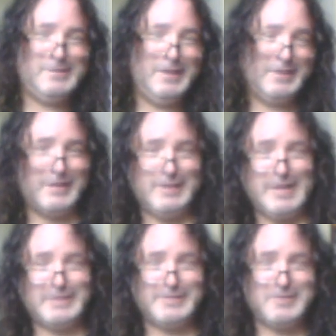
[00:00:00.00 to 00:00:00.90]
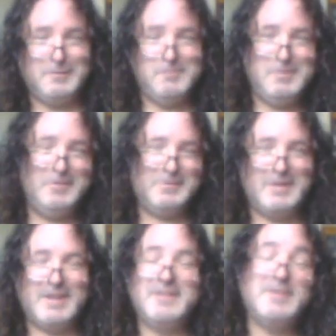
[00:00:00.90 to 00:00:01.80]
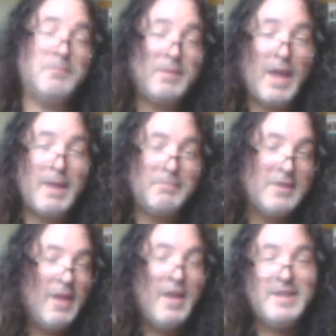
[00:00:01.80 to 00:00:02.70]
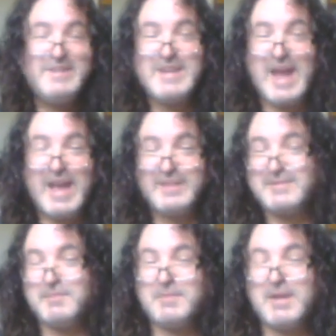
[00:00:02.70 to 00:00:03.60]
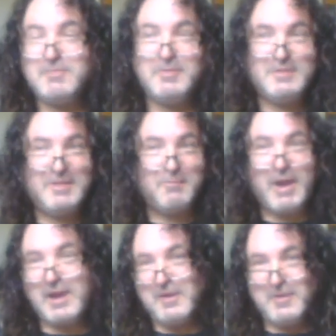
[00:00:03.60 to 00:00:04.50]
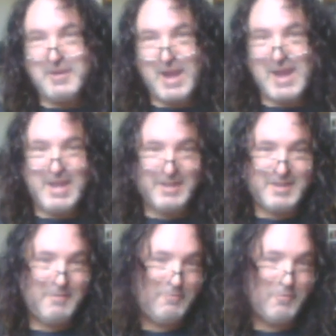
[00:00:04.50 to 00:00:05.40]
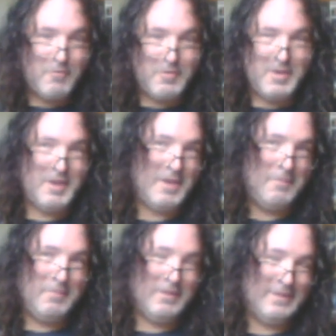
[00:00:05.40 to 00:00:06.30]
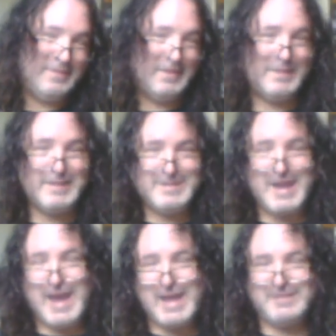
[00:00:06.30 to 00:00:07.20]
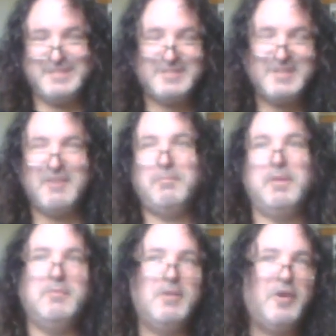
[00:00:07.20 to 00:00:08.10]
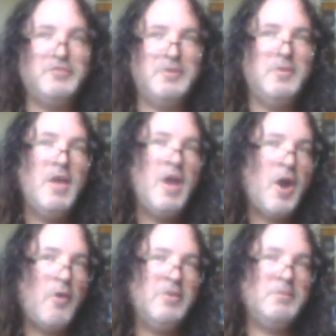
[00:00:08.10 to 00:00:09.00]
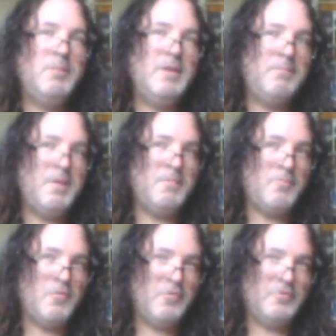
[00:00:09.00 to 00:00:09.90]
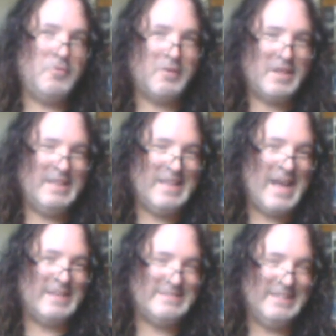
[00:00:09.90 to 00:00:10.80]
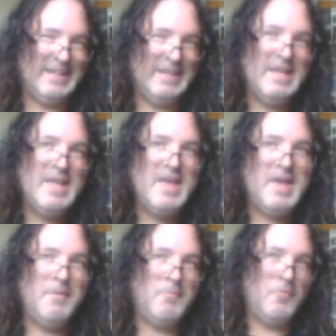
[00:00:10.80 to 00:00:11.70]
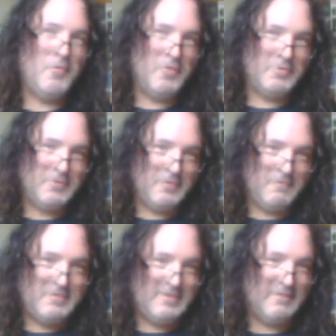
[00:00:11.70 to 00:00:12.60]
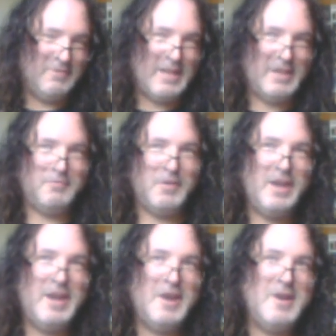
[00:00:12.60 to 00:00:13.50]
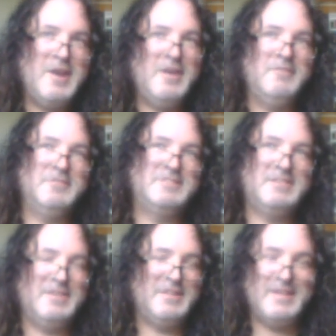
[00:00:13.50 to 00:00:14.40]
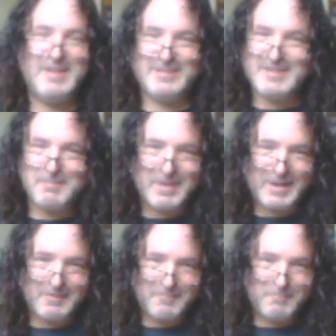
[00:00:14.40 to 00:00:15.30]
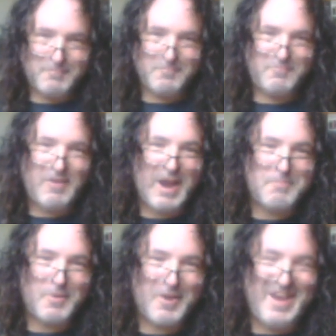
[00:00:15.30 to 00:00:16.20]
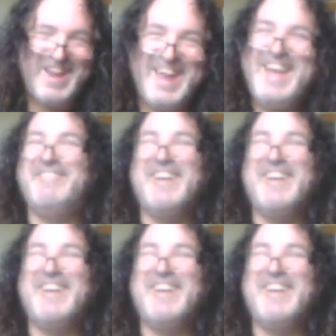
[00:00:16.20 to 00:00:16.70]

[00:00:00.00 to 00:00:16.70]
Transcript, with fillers: and they're listening to classical music. Sometimes jazz. Sometimes you see Riker and Ten Forward and they'd be listening to jazz and stuff. But it would also always be a bit more sort of classy and more sort of civilized. Where here it was, it seemed like a frat party,